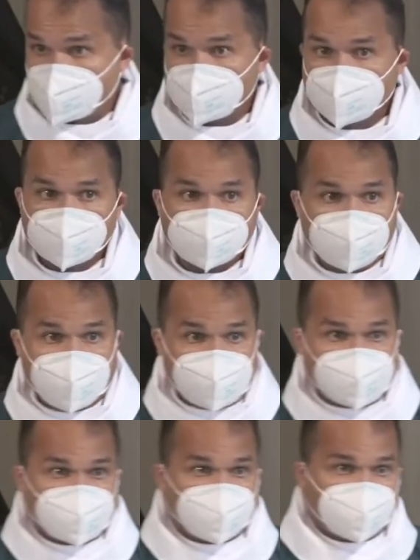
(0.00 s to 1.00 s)

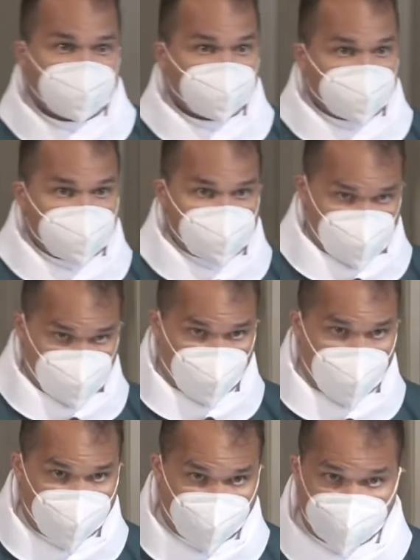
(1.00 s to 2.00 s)
constantly leads us away
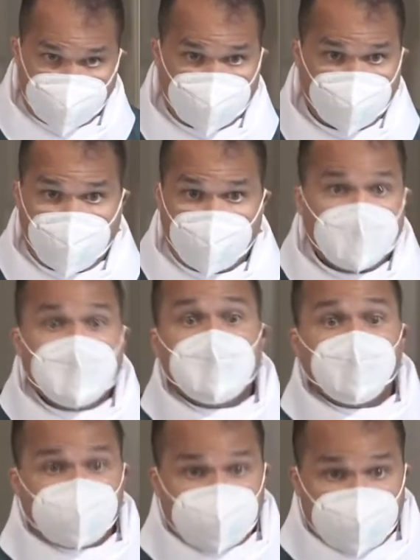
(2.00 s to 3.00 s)
from the prayer, but
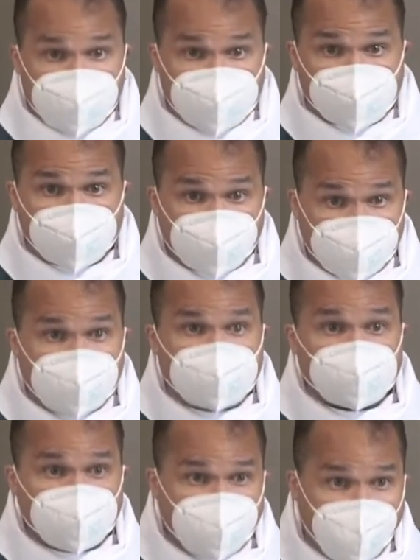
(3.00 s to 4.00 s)
Jesus brings us
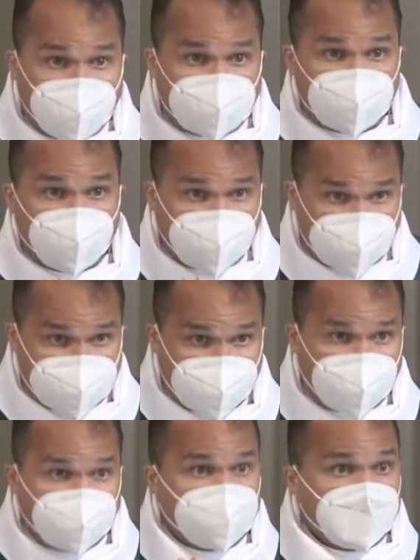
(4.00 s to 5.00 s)
back to it again
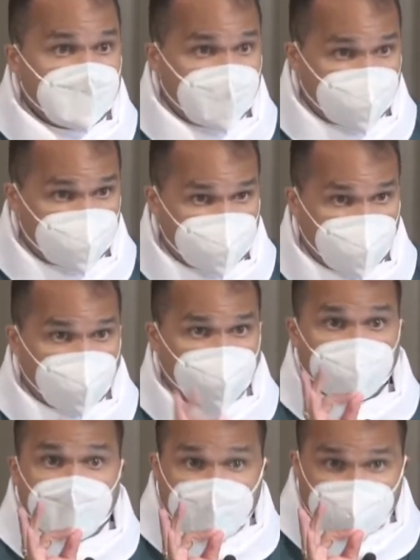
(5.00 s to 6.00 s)
and again.
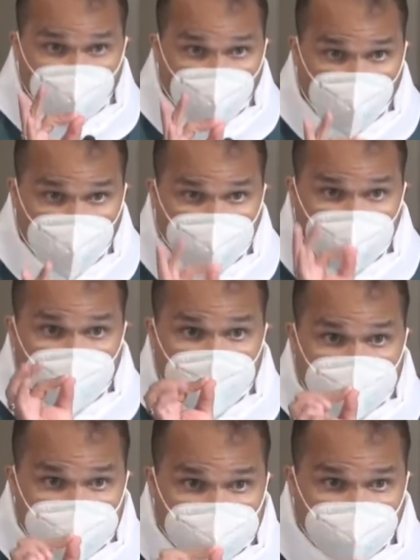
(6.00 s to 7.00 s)
The one
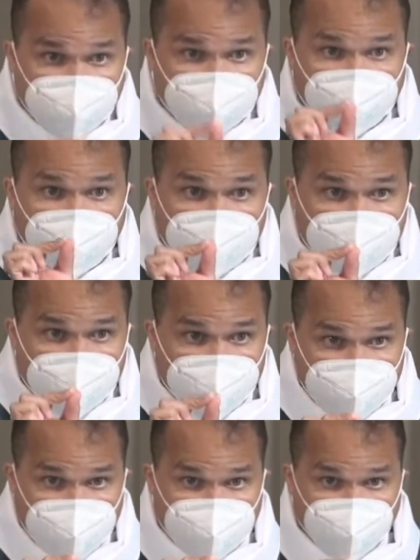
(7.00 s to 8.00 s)
thing
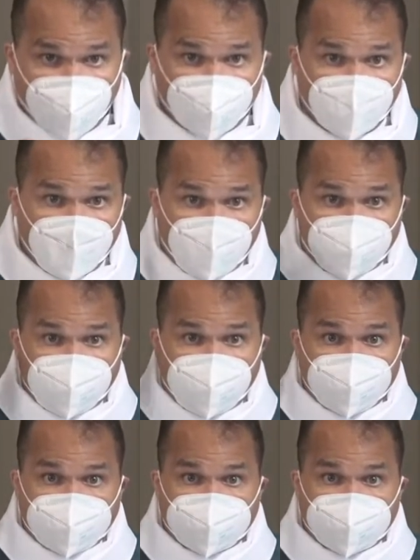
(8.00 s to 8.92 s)
needful, Father,